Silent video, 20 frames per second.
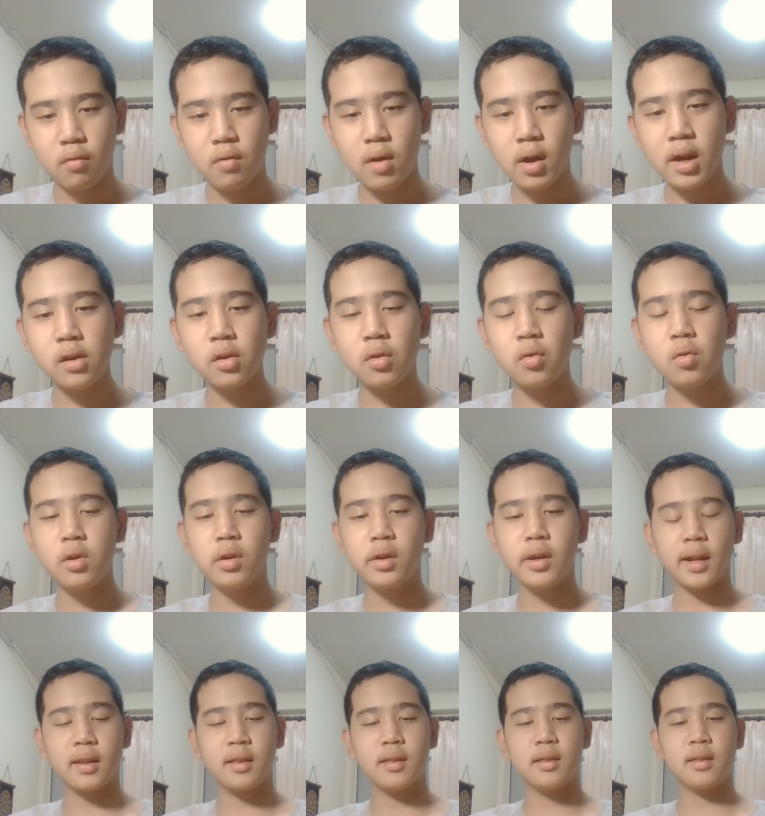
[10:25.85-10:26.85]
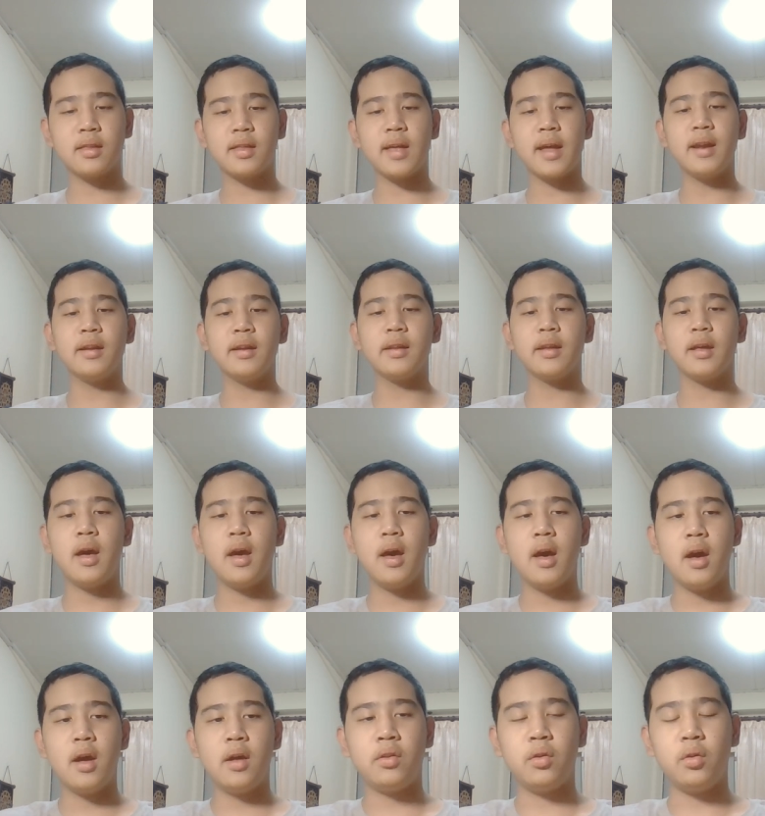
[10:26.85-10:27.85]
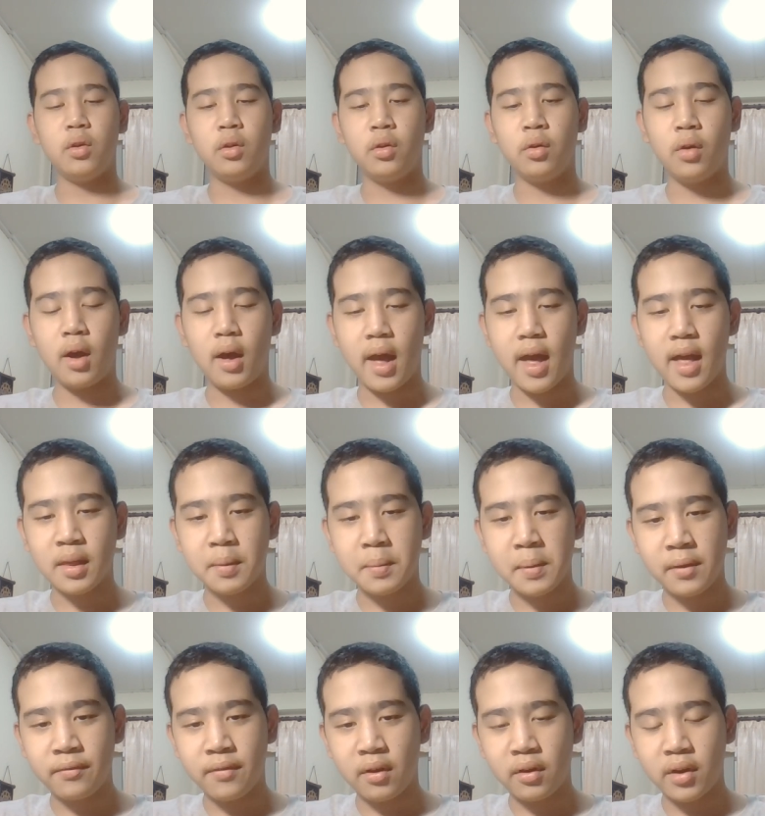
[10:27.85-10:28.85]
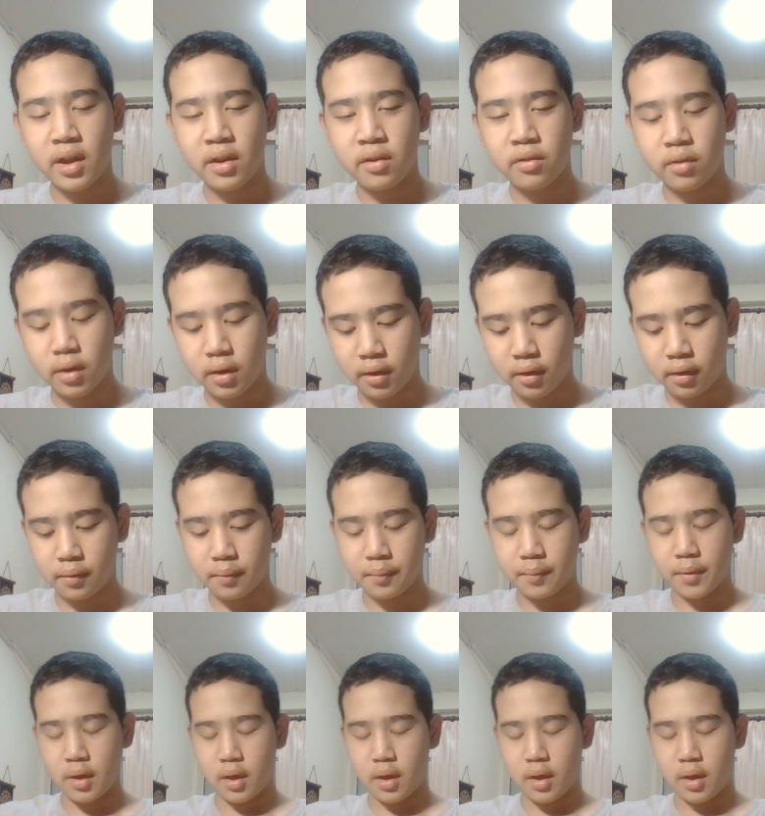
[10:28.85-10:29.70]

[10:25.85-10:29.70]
Redacted Kun gets sent to SCP Foundation